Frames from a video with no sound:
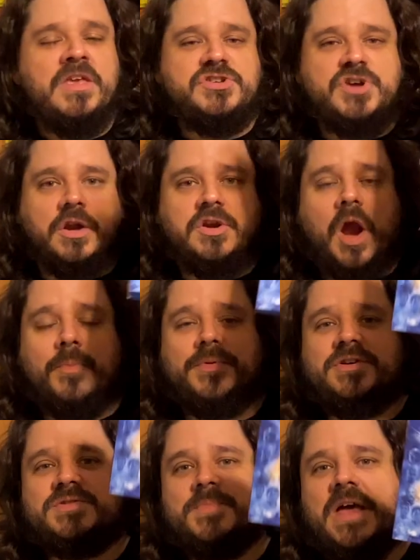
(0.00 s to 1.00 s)
John
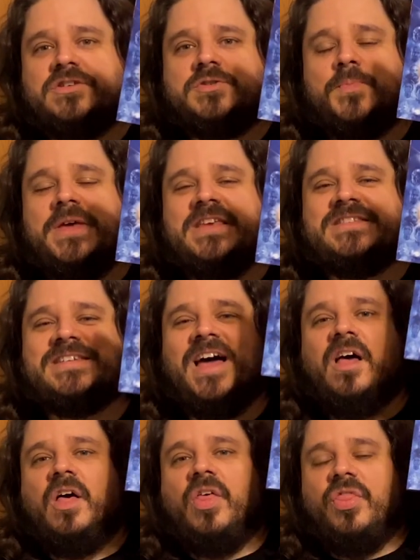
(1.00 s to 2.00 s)
Carpenter's masterpiece,
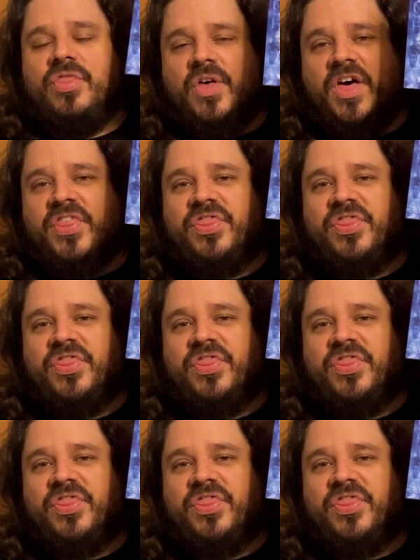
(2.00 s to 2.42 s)
The